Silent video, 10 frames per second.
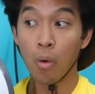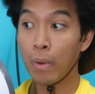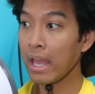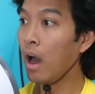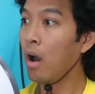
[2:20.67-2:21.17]

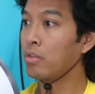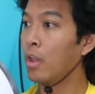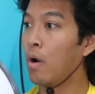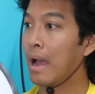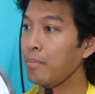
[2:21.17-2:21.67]
Wait, oh
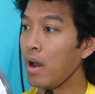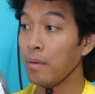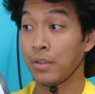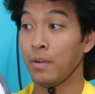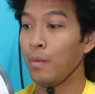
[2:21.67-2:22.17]
no, I
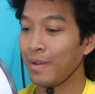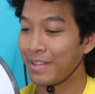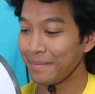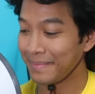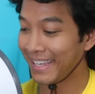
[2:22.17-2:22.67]
promise it
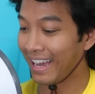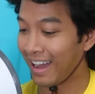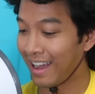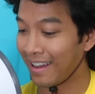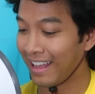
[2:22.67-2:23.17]
wasn't me.
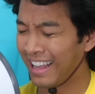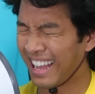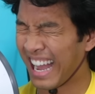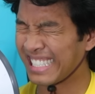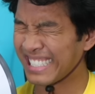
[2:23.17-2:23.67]
Uh,
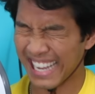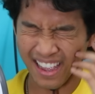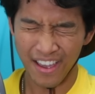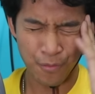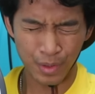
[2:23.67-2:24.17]
I just, I
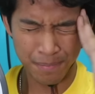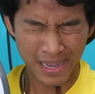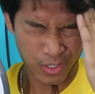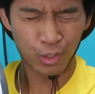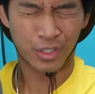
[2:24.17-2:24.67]
have really
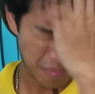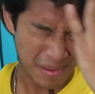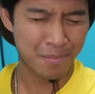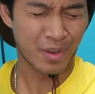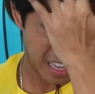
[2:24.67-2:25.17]
bad short-term
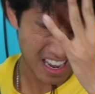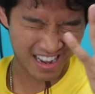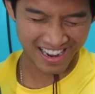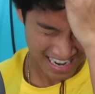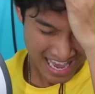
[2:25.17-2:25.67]
memory. Uh.